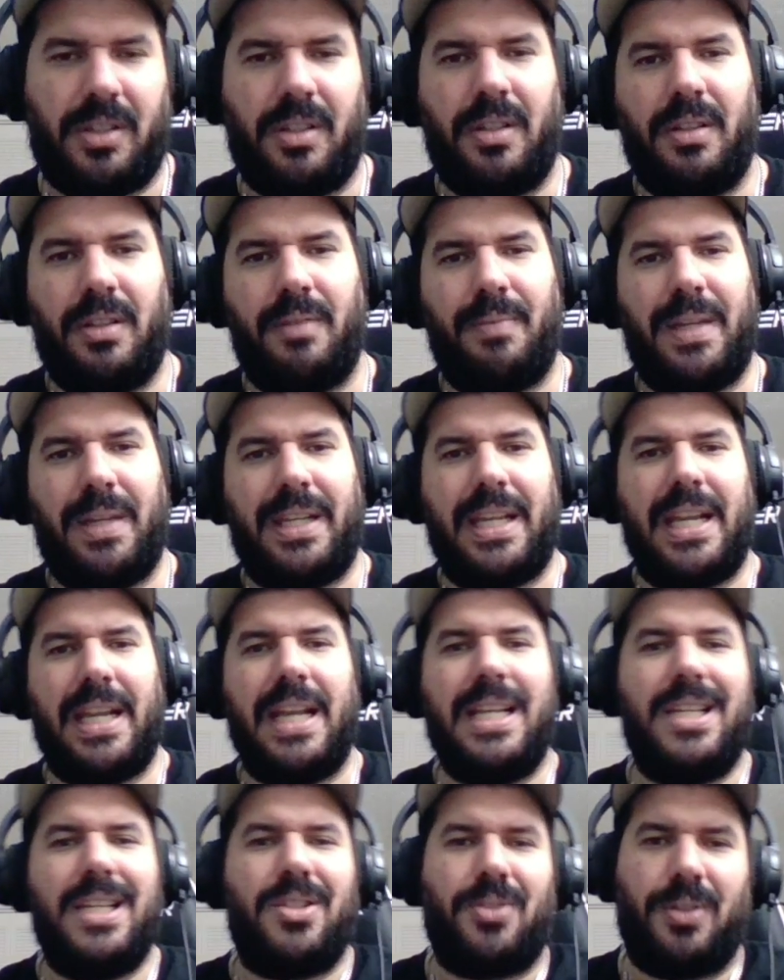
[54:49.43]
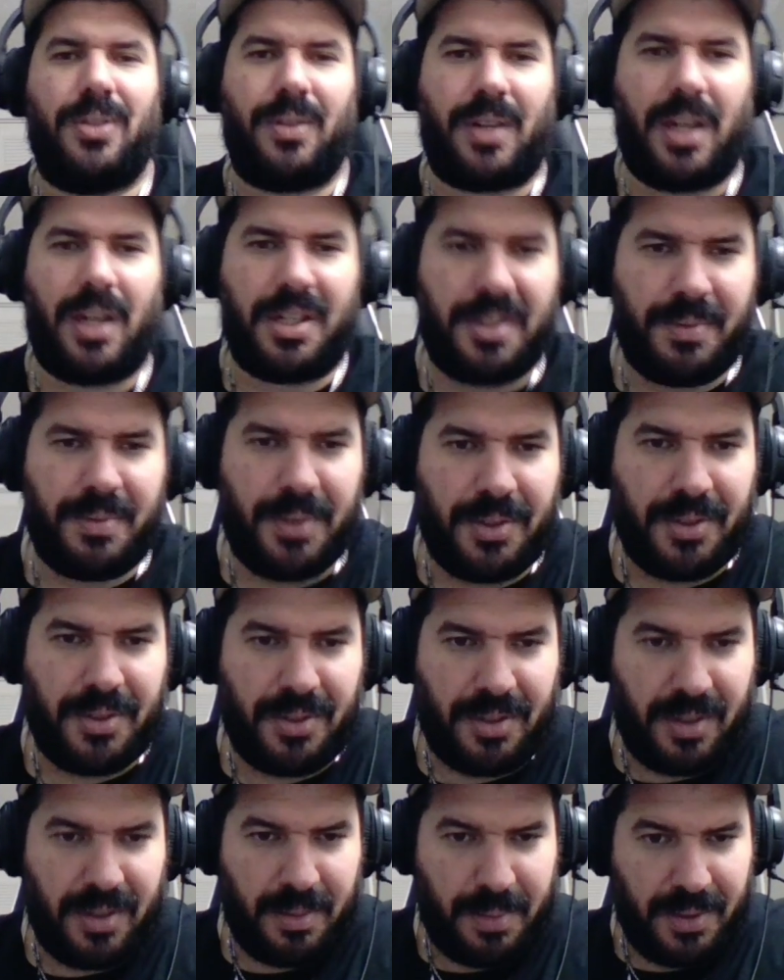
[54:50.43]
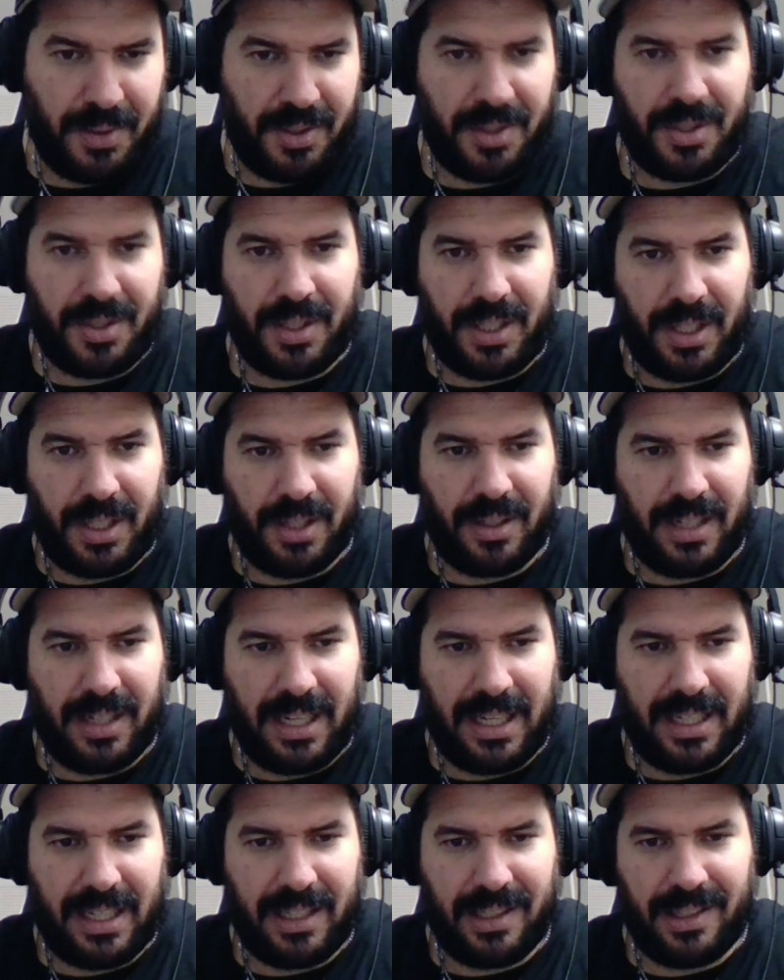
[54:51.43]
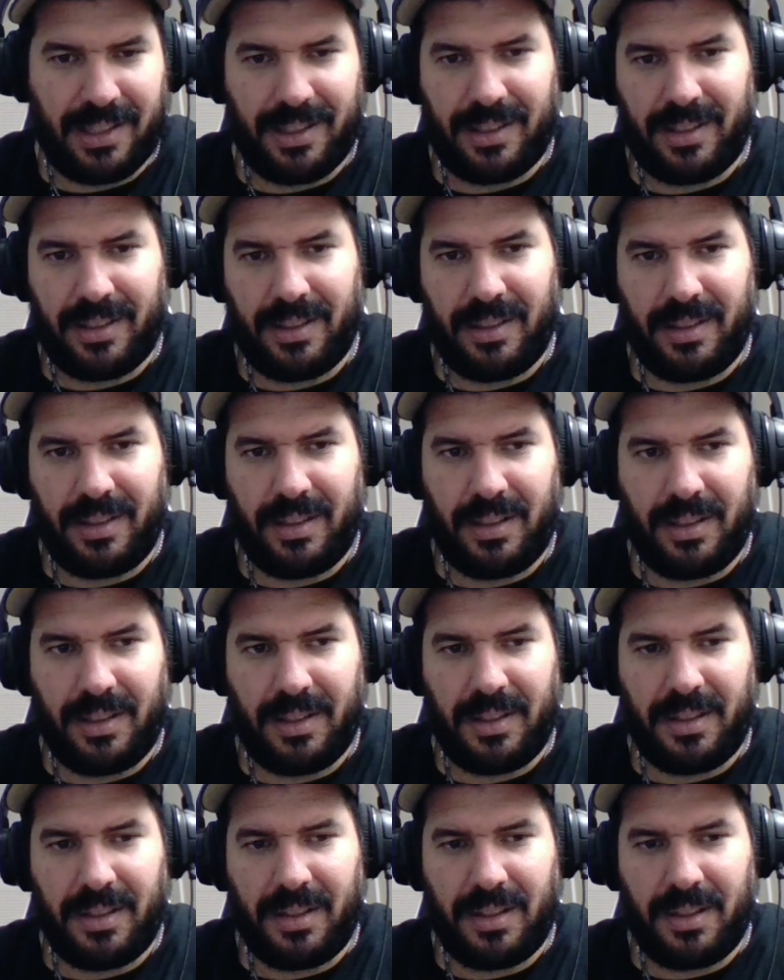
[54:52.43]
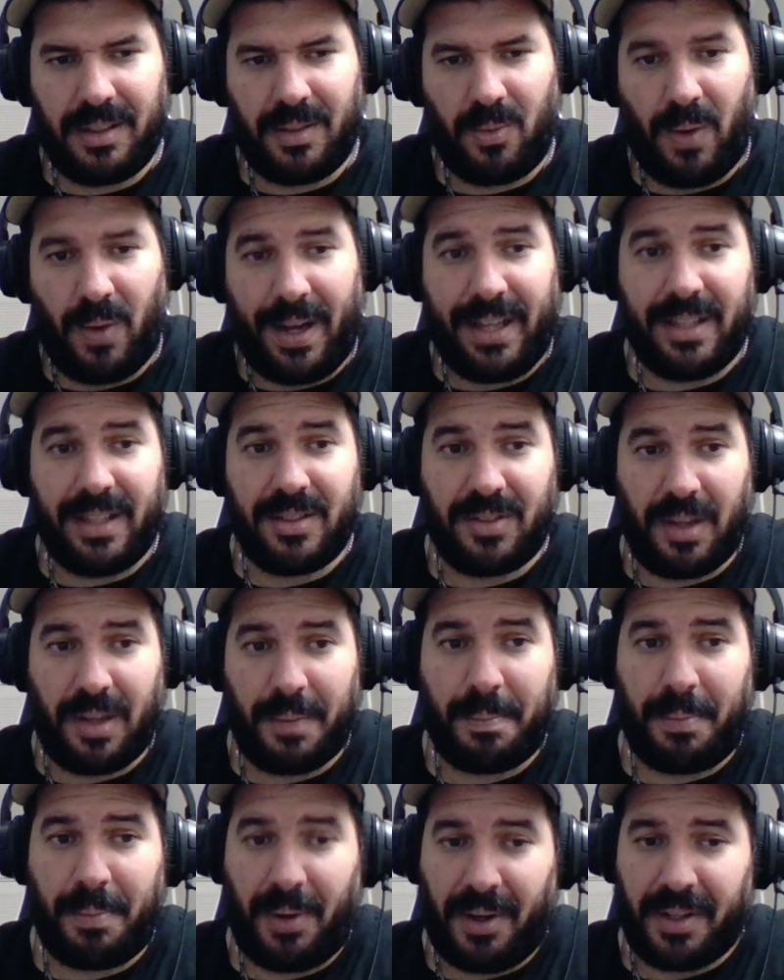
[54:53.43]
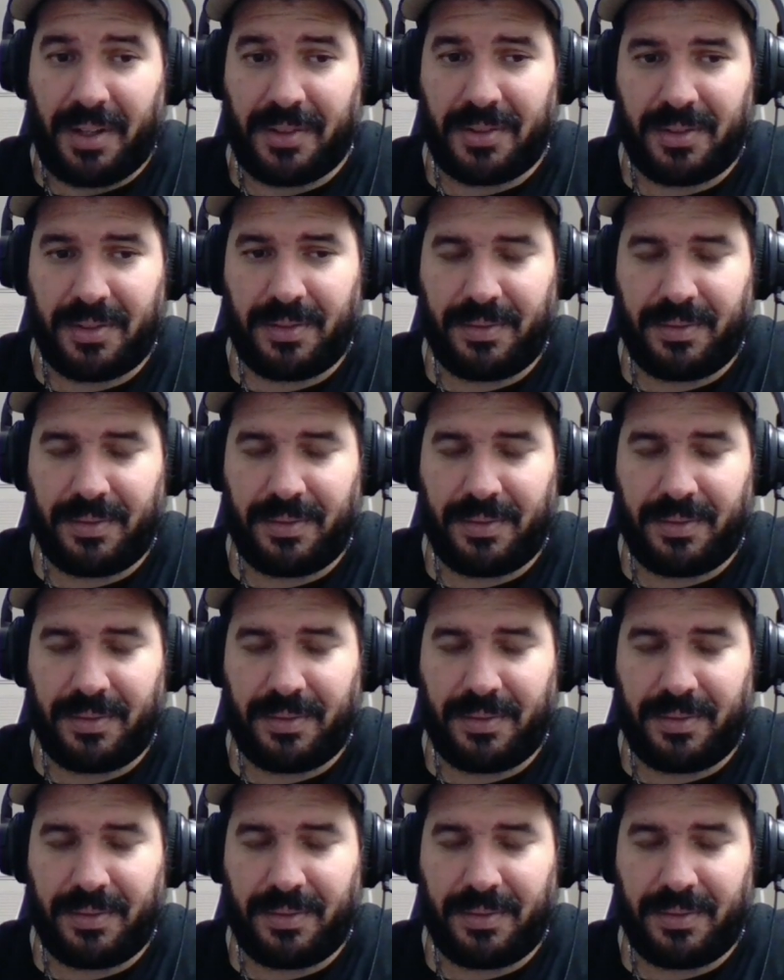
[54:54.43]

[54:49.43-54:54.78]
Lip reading: making any sort of contribution to the position here, and white is up pawns.